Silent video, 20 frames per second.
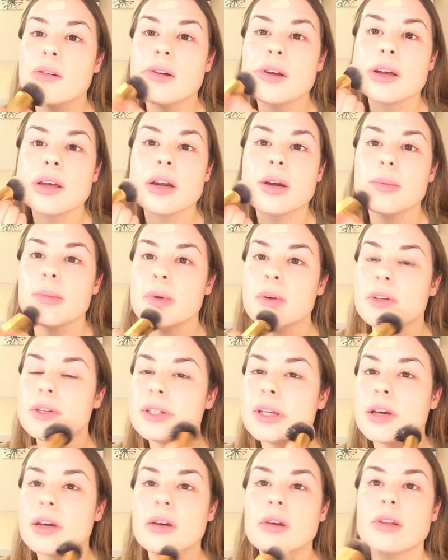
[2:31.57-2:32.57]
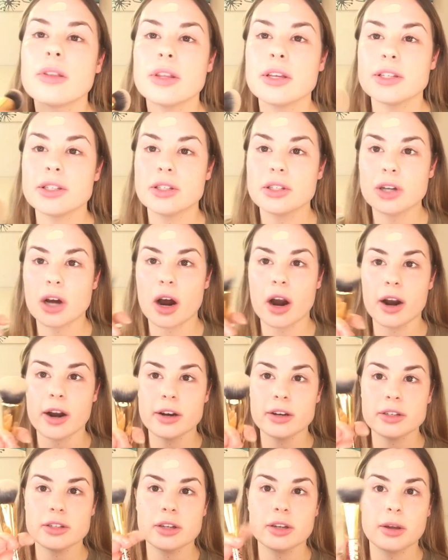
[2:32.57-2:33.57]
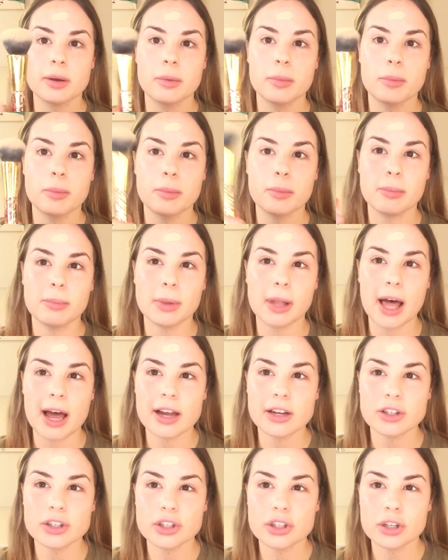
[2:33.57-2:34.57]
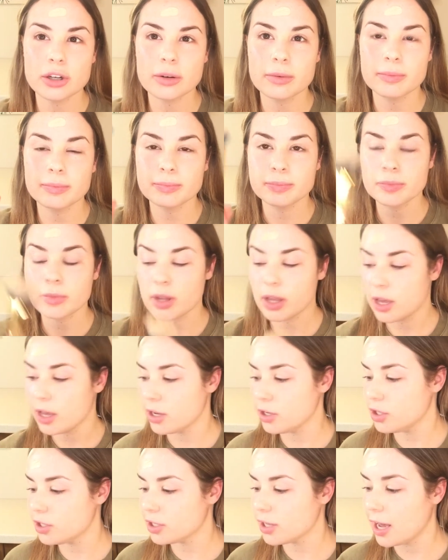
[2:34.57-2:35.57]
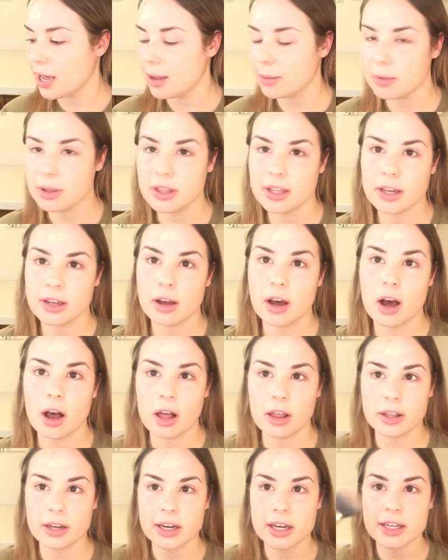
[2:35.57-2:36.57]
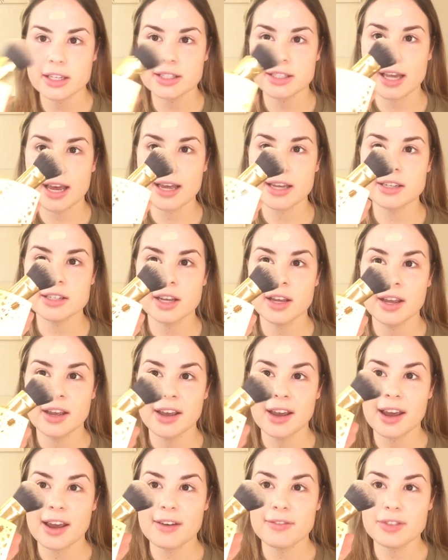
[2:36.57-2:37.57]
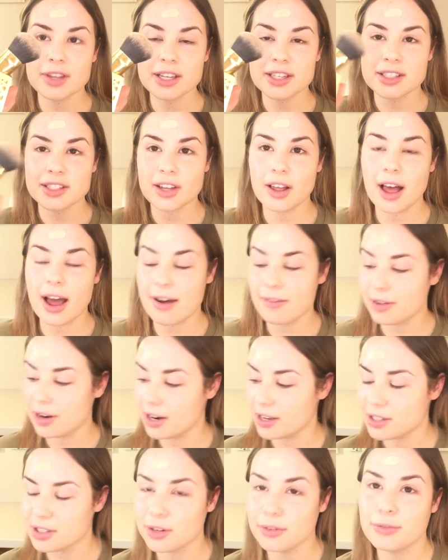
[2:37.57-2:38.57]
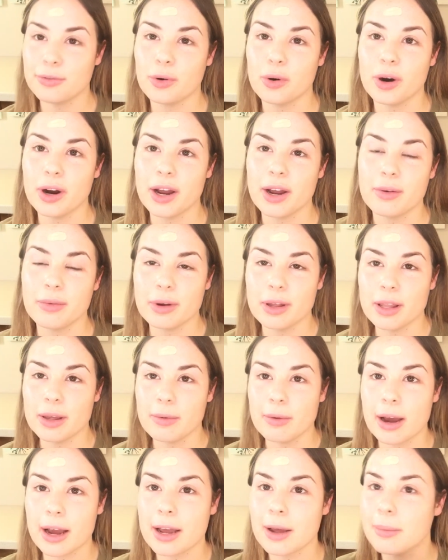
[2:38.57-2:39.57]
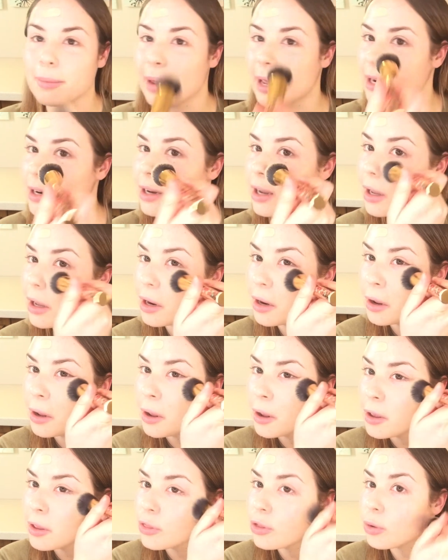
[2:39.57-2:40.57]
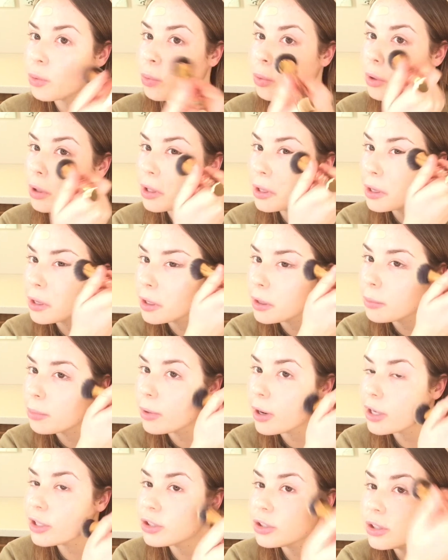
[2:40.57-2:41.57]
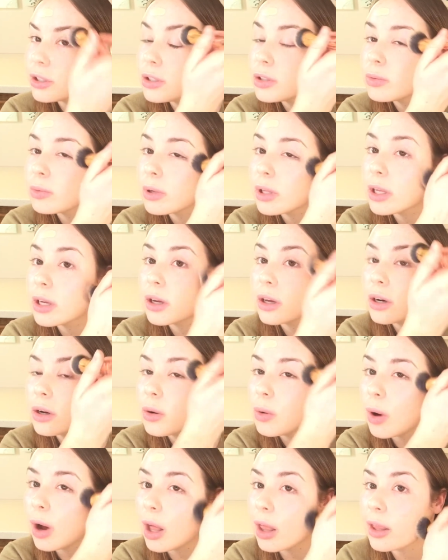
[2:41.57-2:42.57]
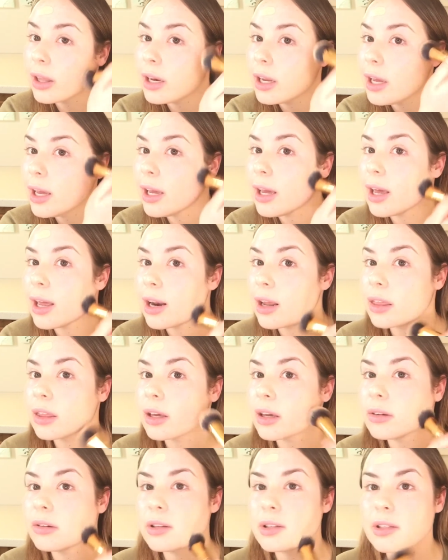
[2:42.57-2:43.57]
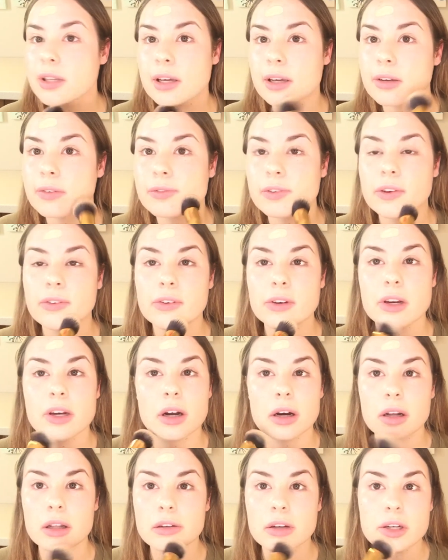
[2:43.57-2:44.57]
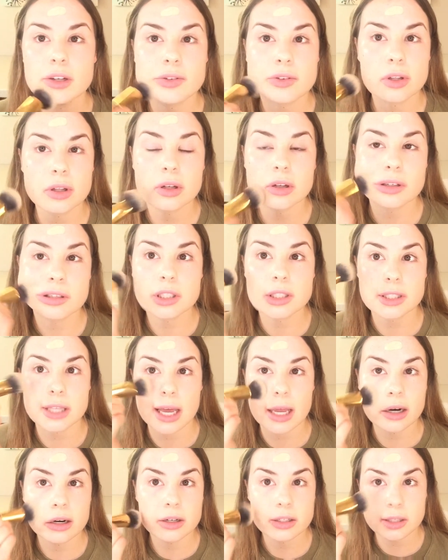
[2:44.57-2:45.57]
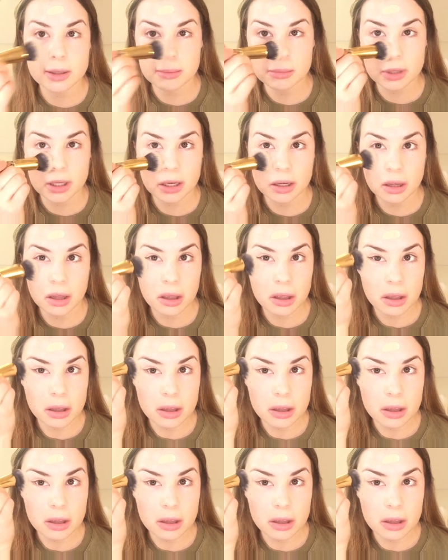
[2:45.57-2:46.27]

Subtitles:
And I'm using this Tarte blush. It just came in the holiday set. If they still have it at Sephora, I really recommend it. They're really good brushes, really good quality, and I think it was like $50 for the whole set or something.